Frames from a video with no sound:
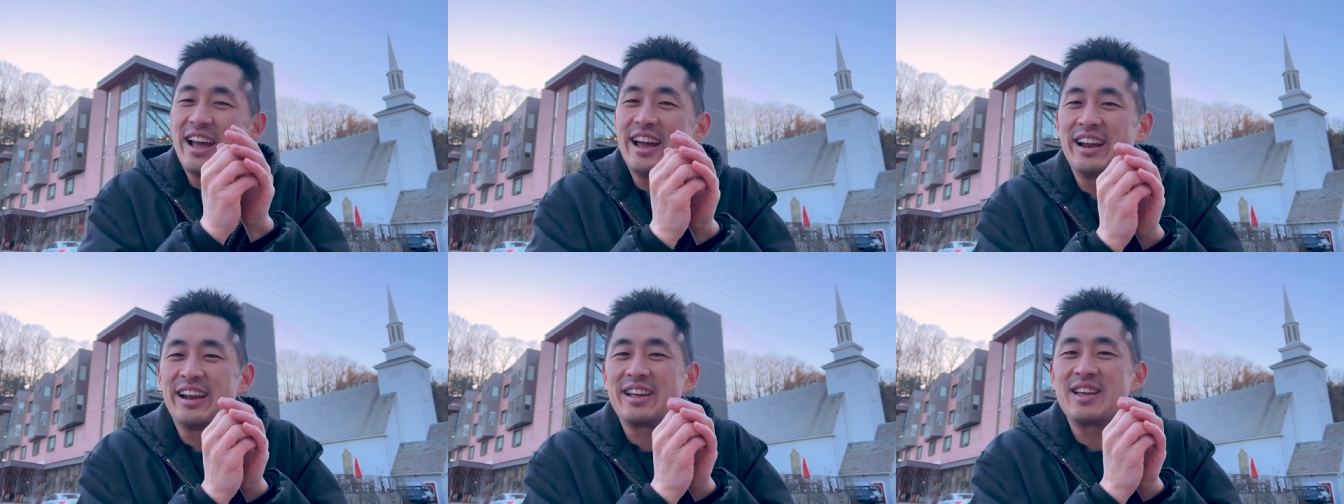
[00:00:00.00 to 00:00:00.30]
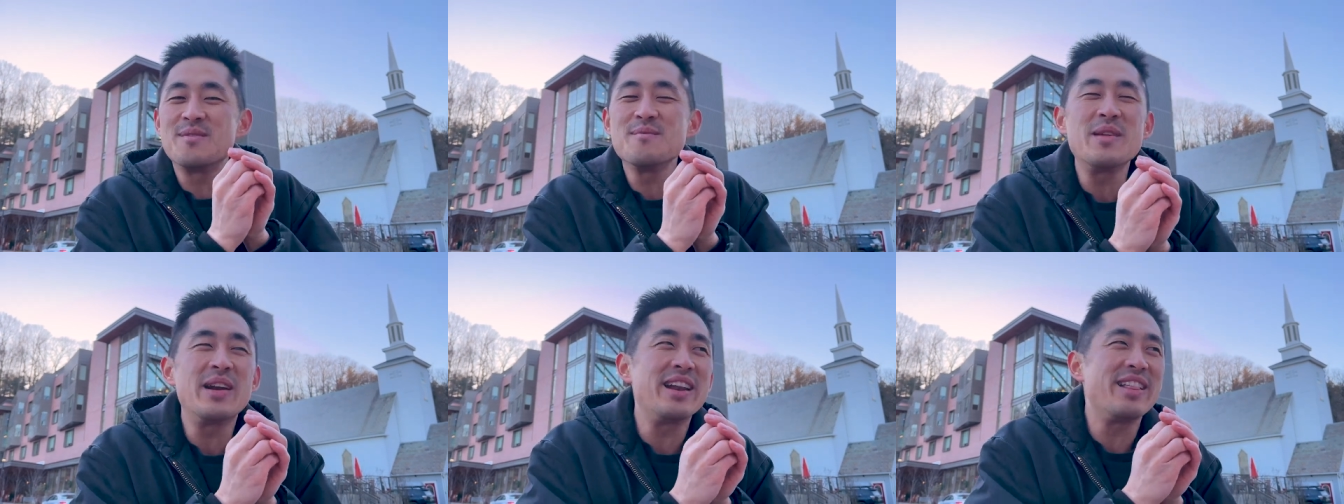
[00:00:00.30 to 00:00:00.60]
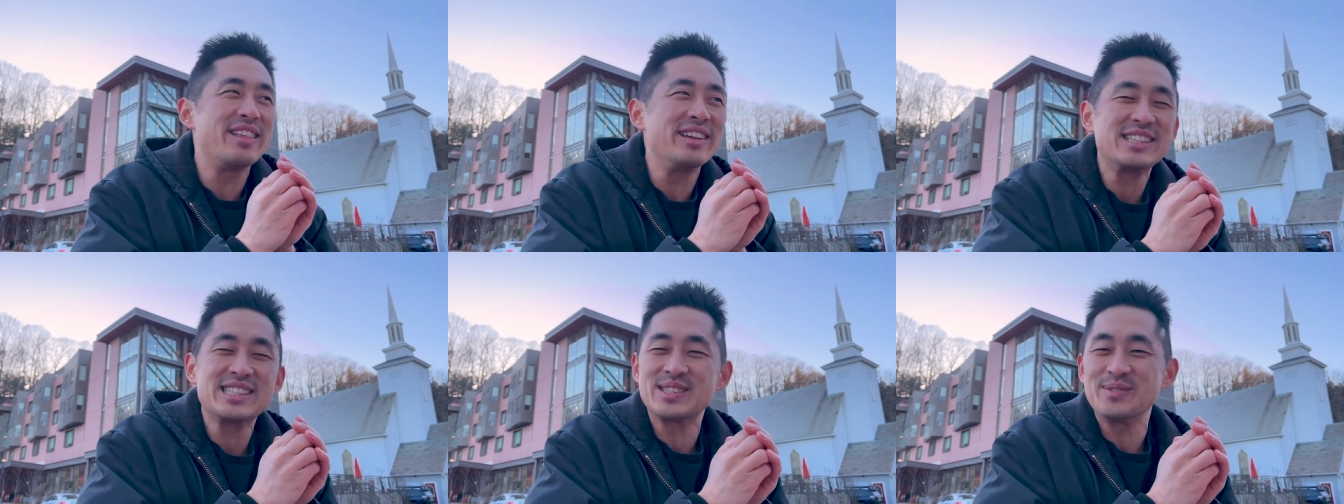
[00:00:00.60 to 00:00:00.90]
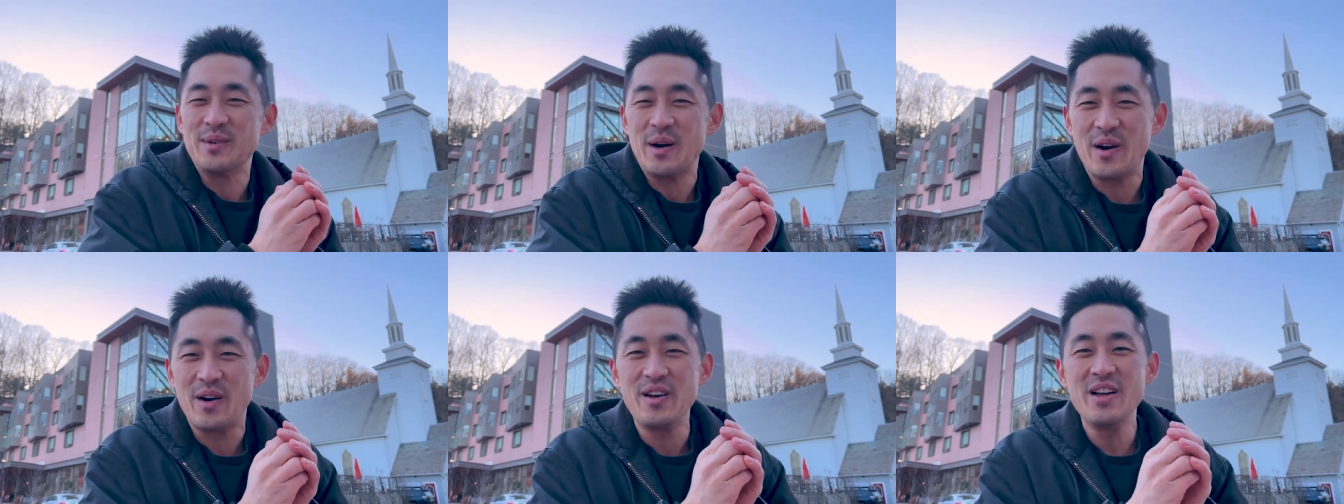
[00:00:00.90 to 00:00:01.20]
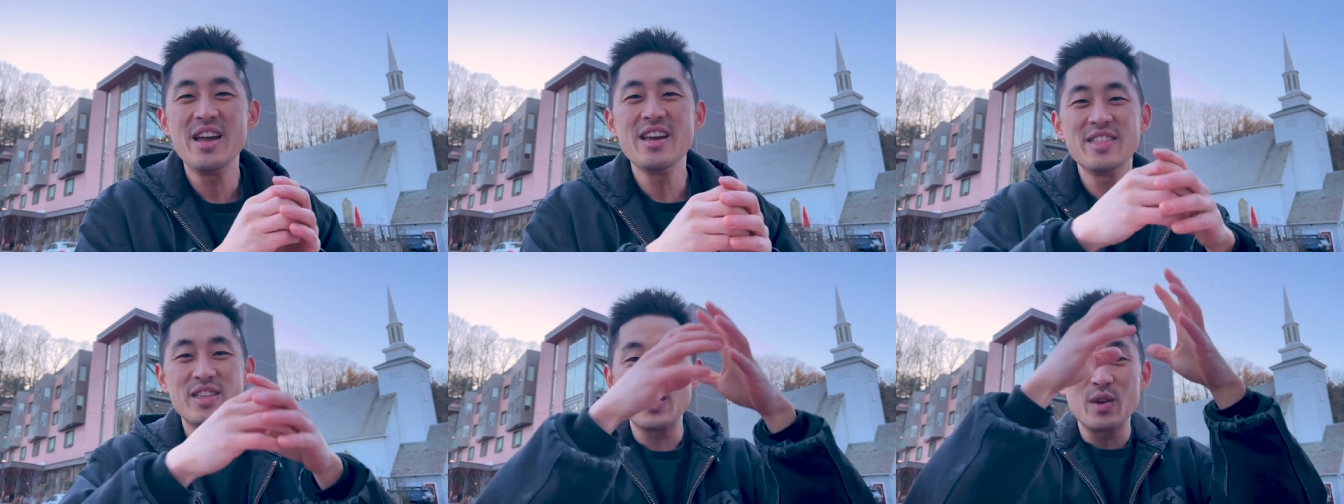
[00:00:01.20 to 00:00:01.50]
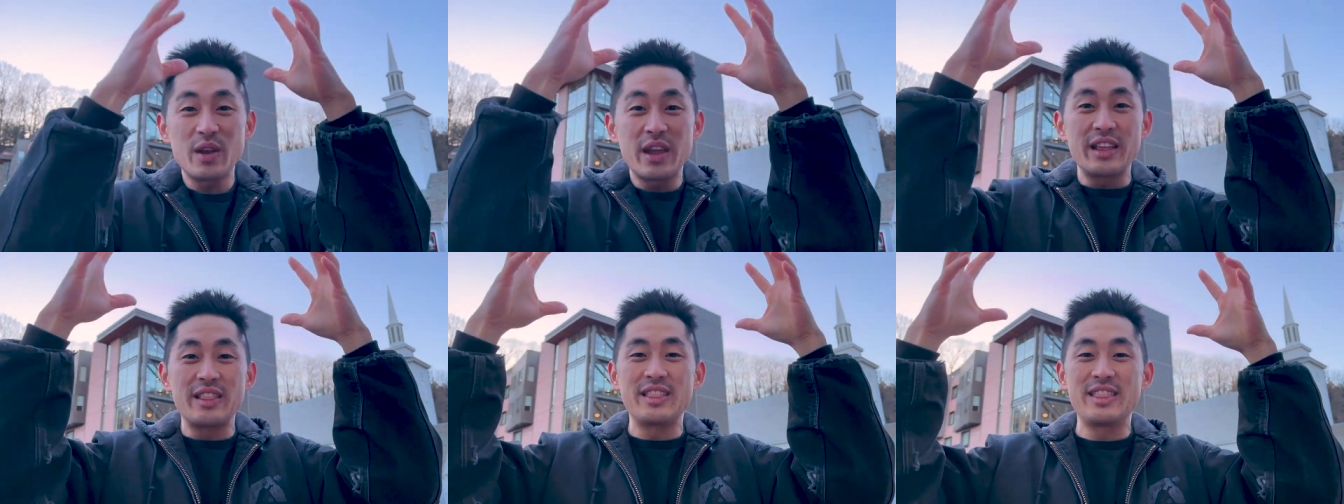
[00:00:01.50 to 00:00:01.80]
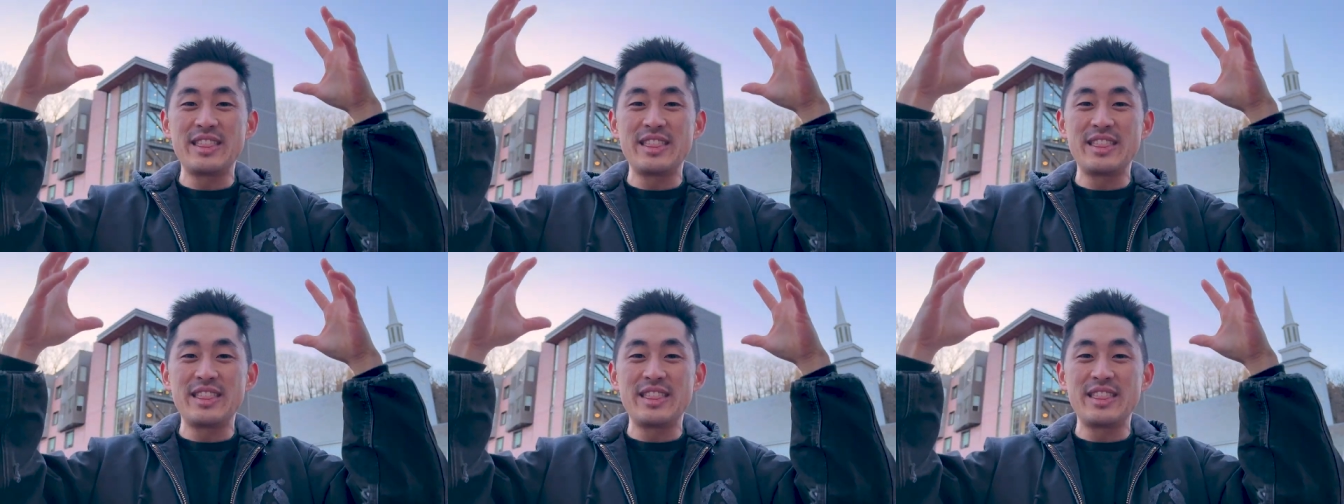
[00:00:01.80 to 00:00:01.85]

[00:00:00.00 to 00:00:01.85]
a community this small that you can get